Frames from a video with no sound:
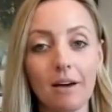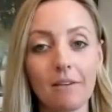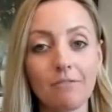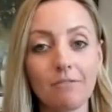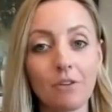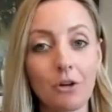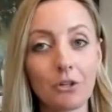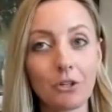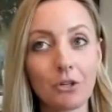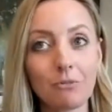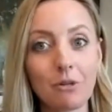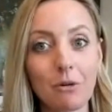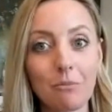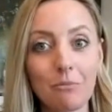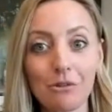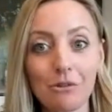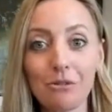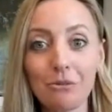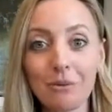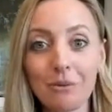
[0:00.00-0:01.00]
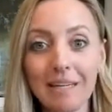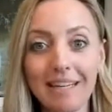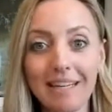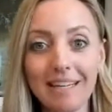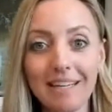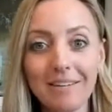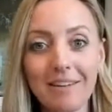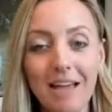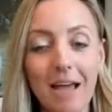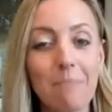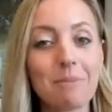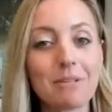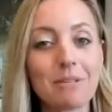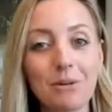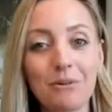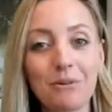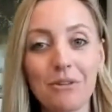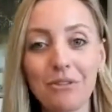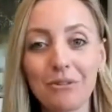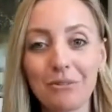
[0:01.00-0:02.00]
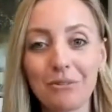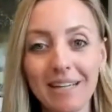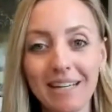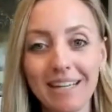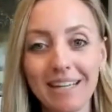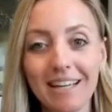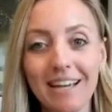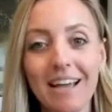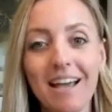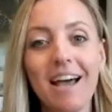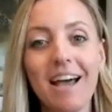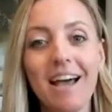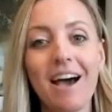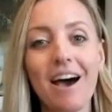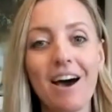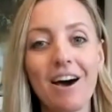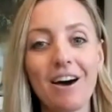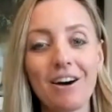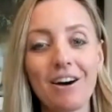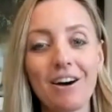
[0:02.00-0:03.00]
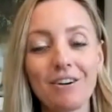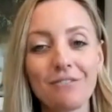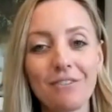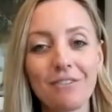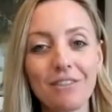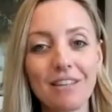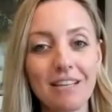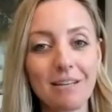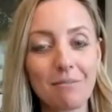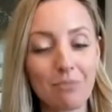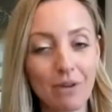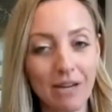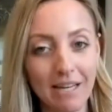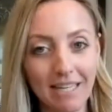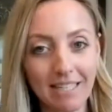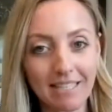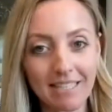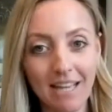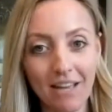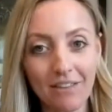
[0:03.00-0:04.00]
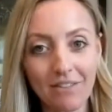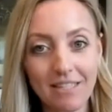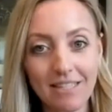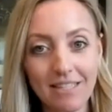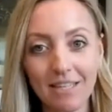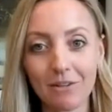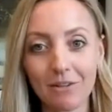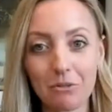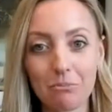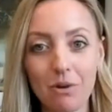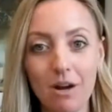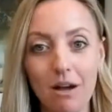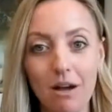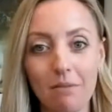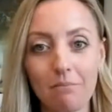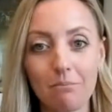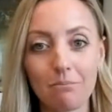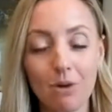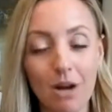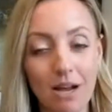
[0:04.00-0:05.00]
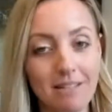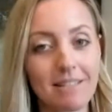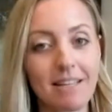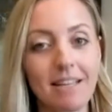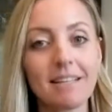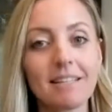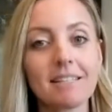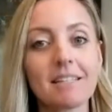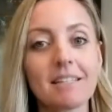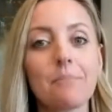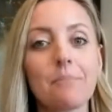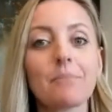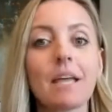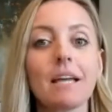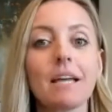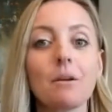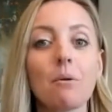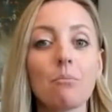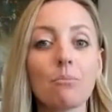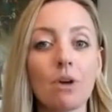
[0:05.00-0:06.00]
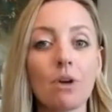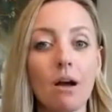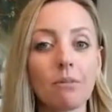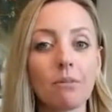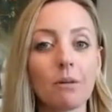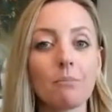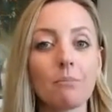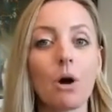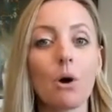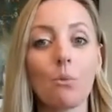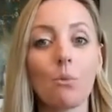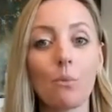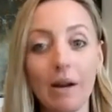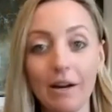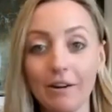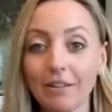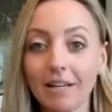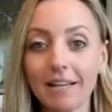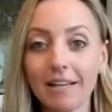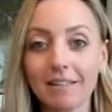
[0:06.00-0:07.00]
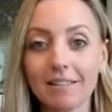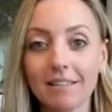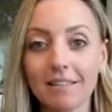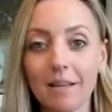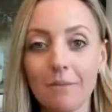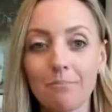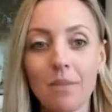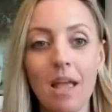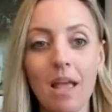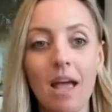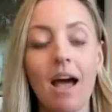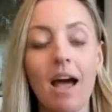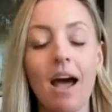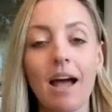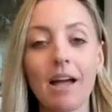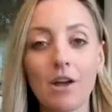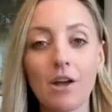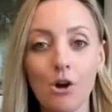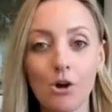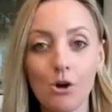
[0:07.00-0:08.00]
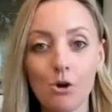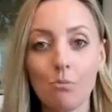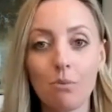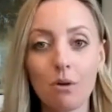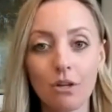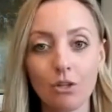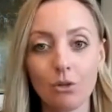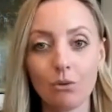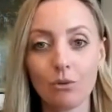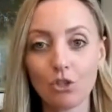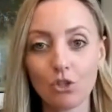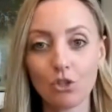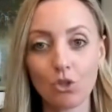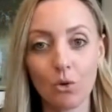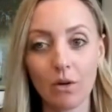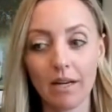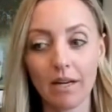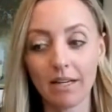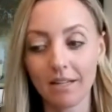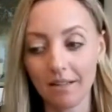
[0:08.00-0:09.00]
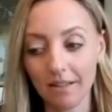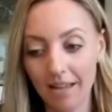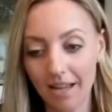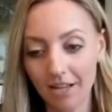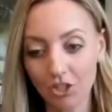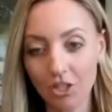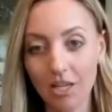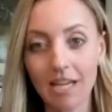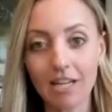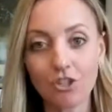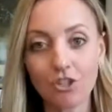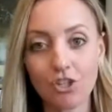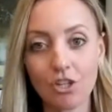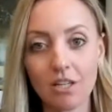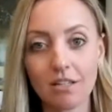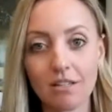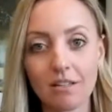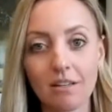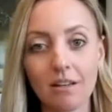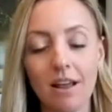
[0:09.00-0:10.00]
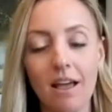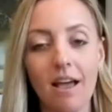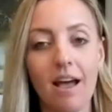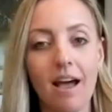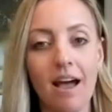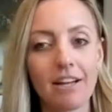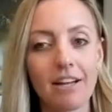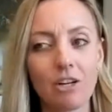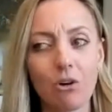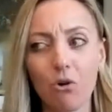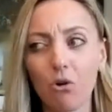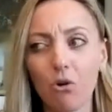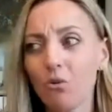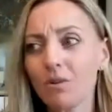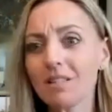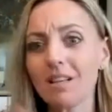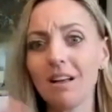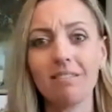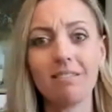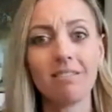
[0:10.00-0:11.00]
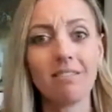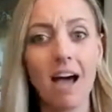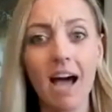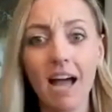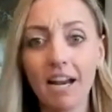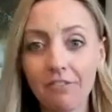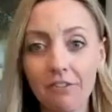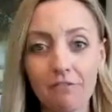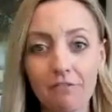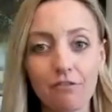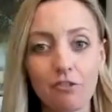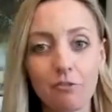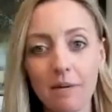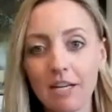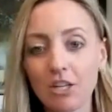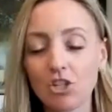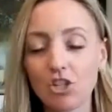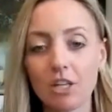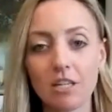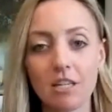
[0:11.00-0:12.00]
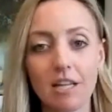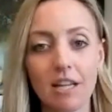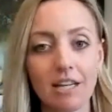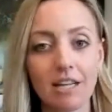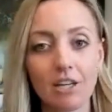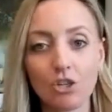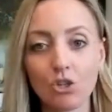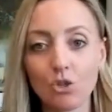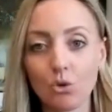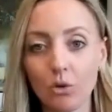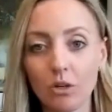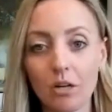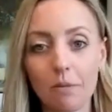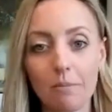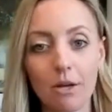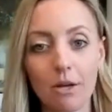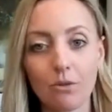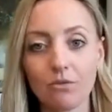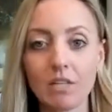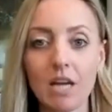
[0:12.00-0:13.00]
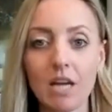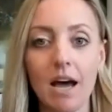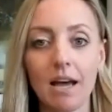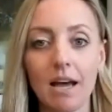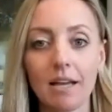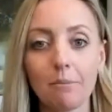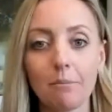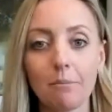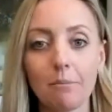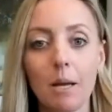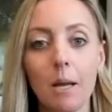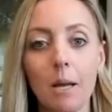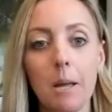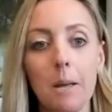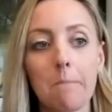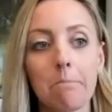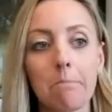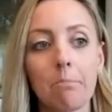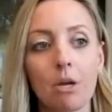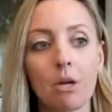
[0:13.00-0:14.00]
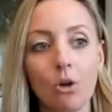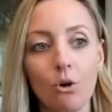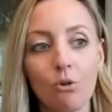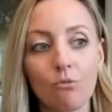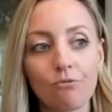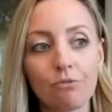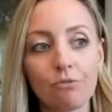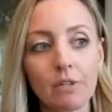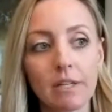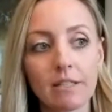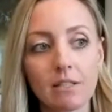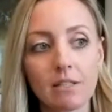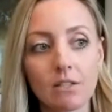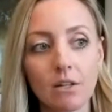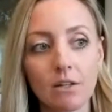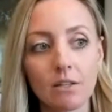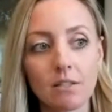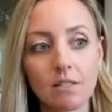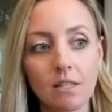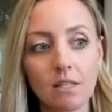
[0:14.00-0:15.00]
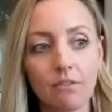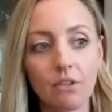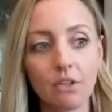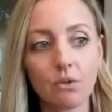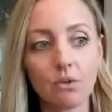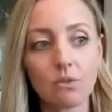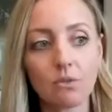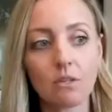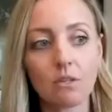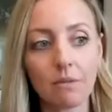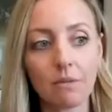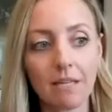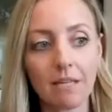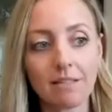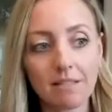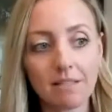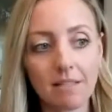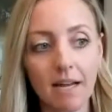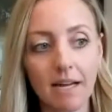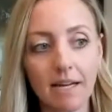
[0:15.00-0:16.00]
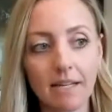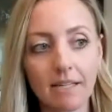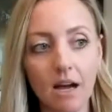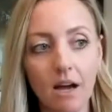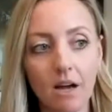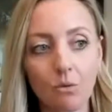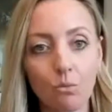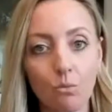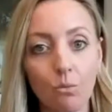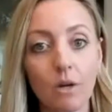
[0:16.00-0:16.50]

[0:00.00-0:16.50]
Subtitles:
volume number 3, episode 3 of the Breaking Down the Sales Process and Problem Awareness. I hope you enjoyed education. I know it was a lot of information in a short amount of time, but hopefully it starts giving you some insight on